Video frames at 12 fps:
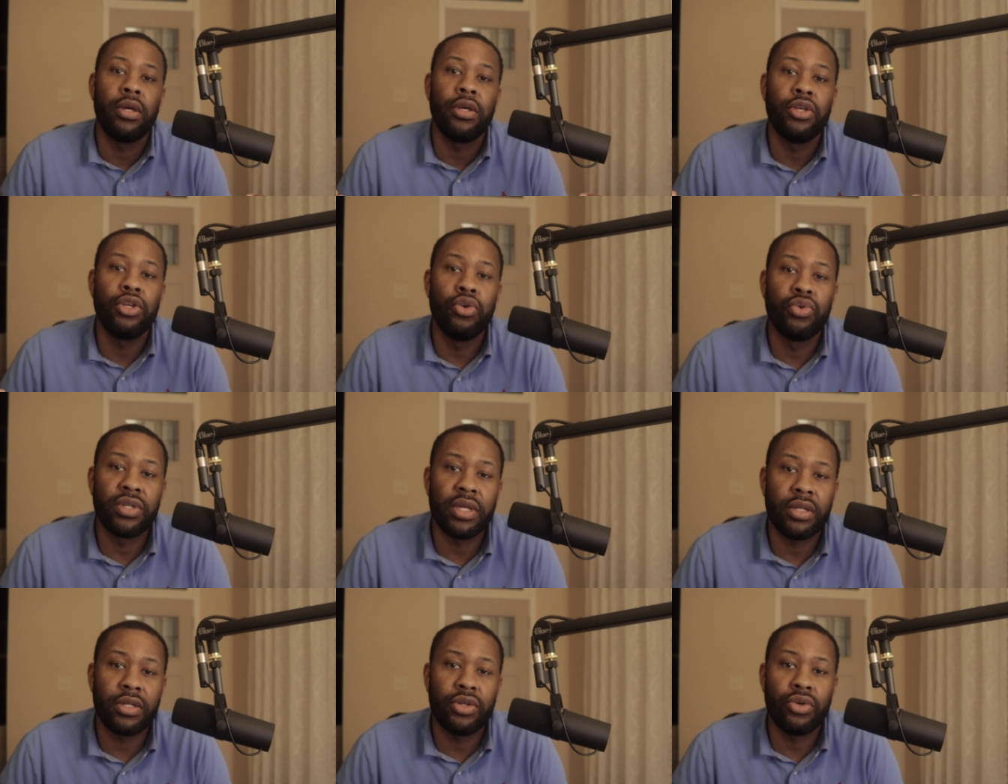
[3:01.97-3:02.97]
use
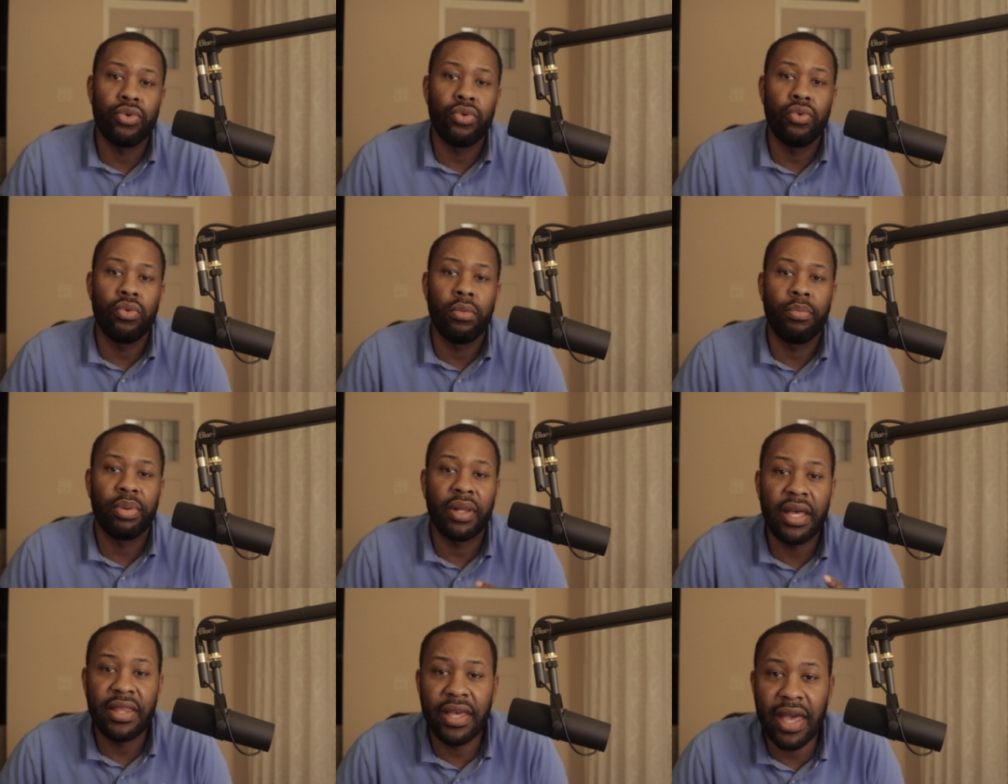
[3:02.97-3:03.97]
it to
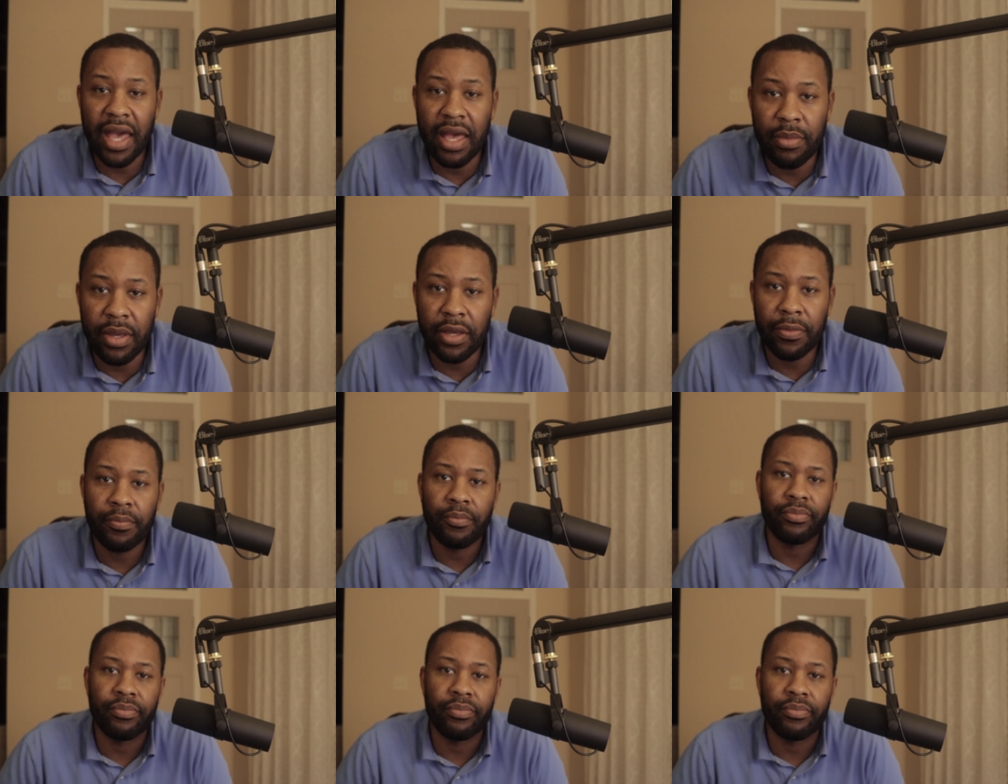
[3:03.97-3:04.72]
play the gaming